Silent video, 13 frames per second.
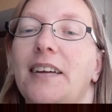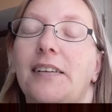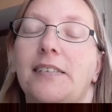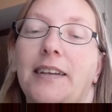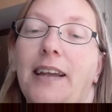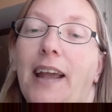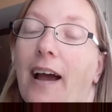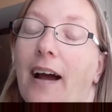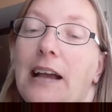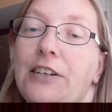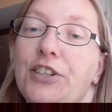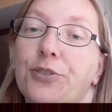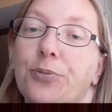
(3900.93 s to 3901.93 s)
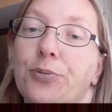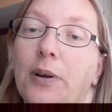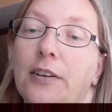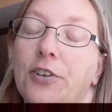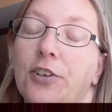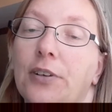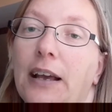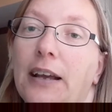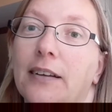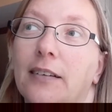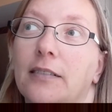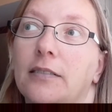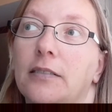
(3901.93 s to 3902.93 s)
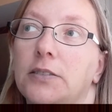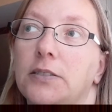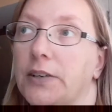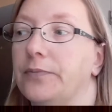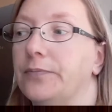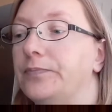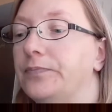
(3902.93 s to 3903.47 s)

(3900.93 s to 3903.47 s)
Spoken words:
yeah, I just want to do like some,